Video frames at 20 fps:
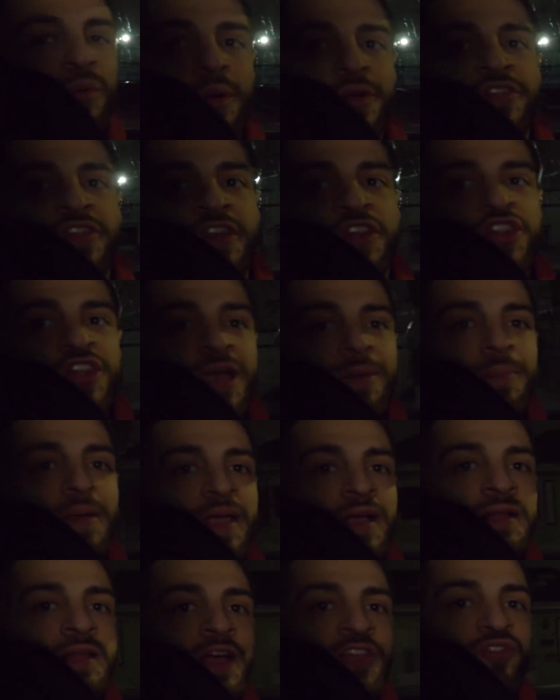what was it, a
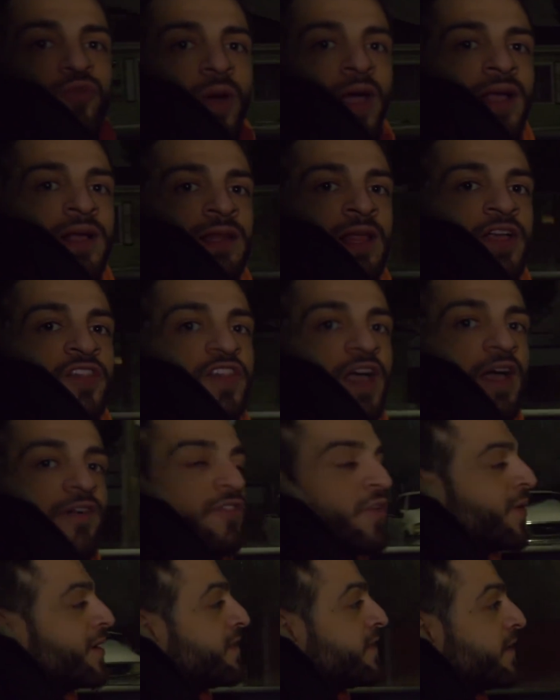champagne glass, wine glass? I have
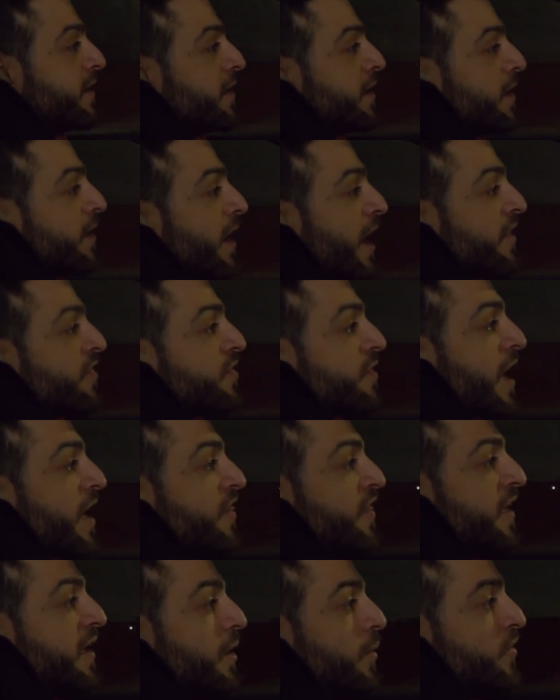no idea. I, I
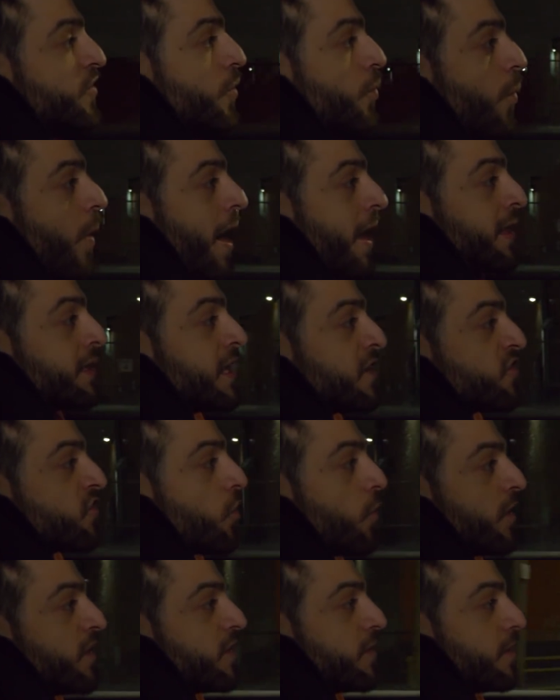think it was a wine glass.
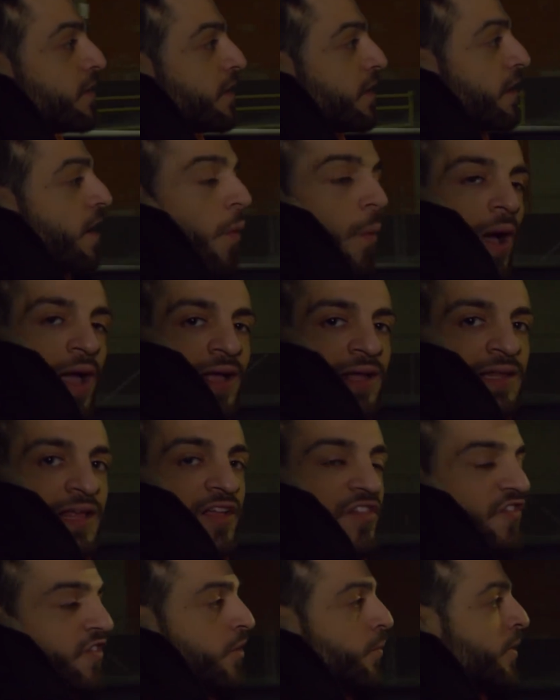It is a wine glass. A wine
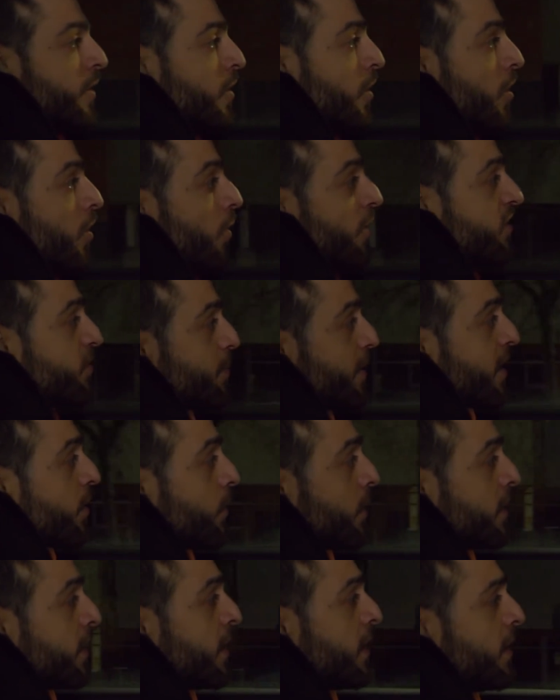glass, there we go, according to
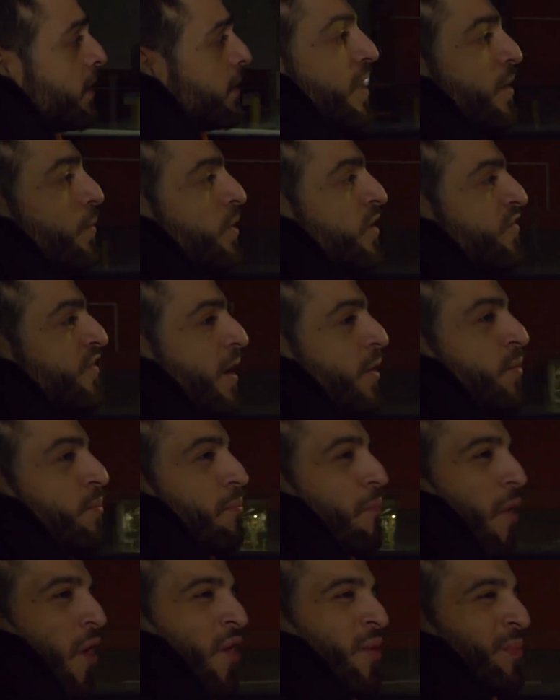PENGUINA. And we found
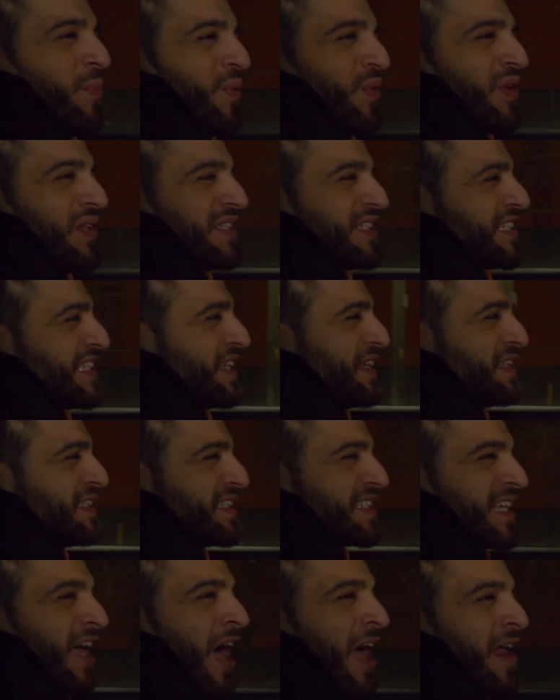marbles
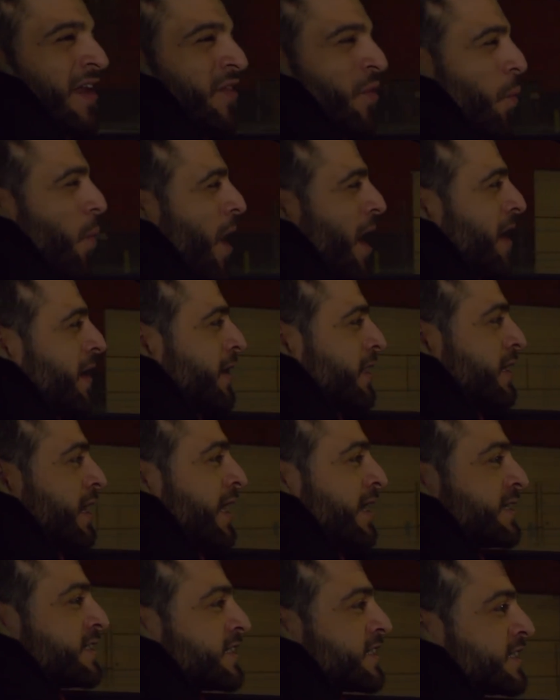inside the wine
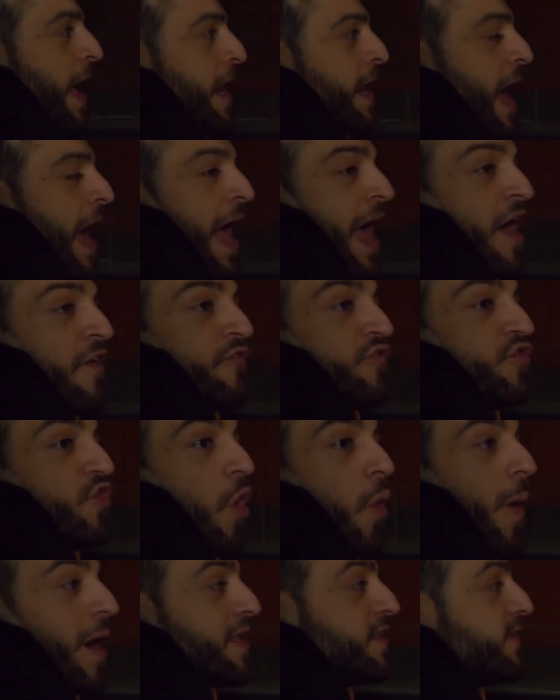glass. And I have
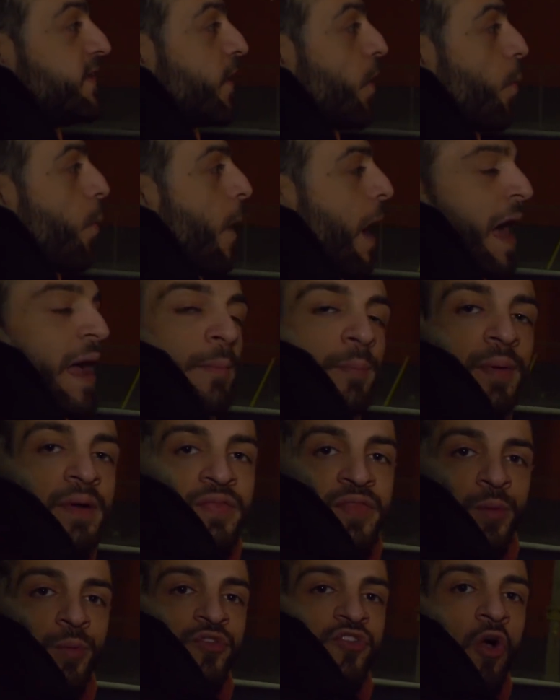no idea why,
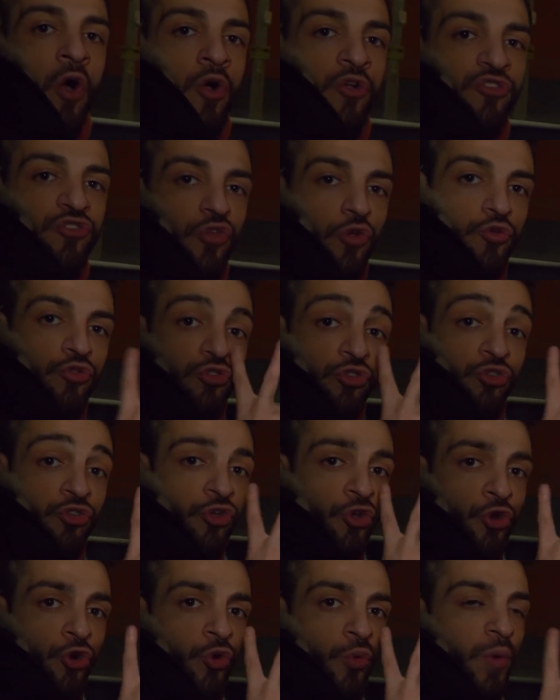but there was also
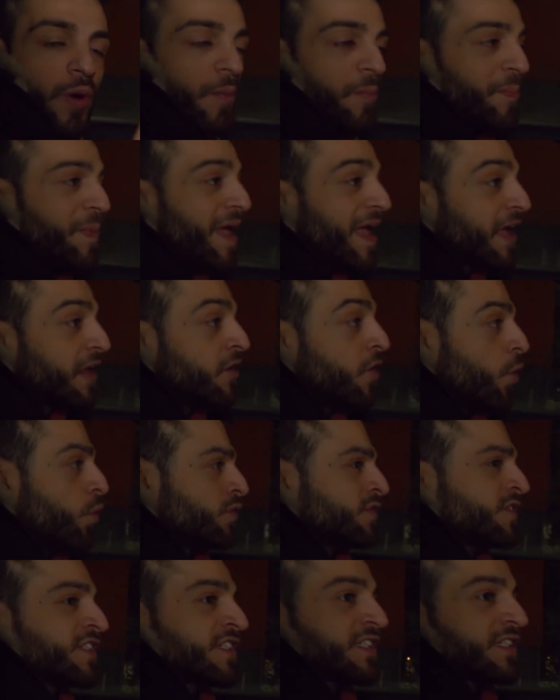two pig
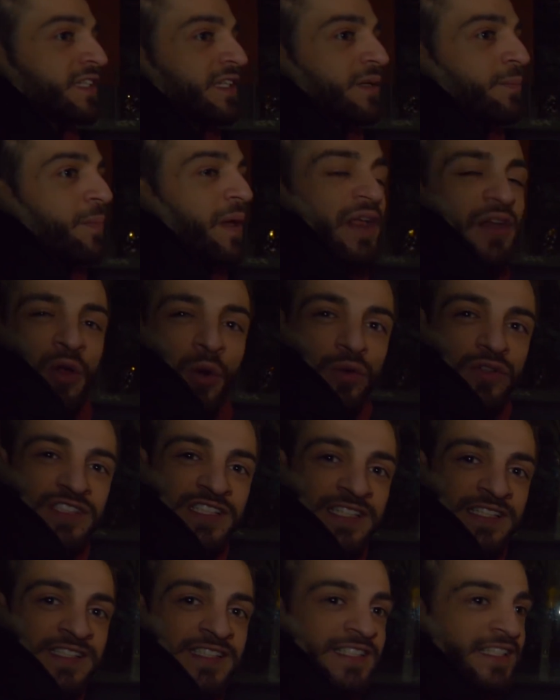nose, pig
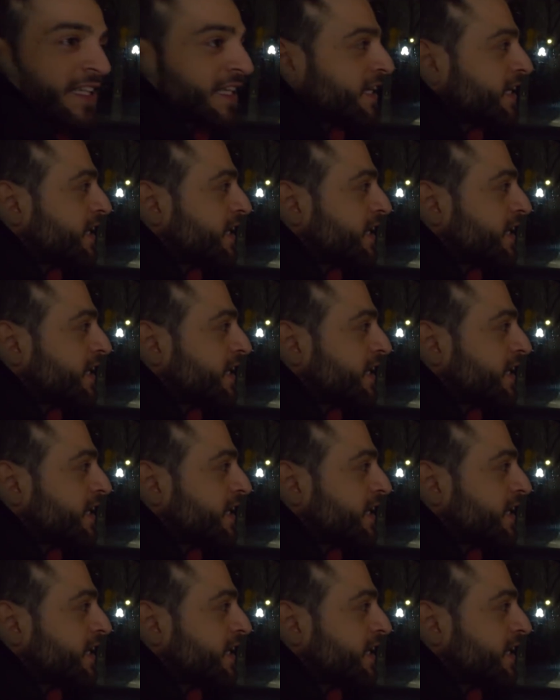noses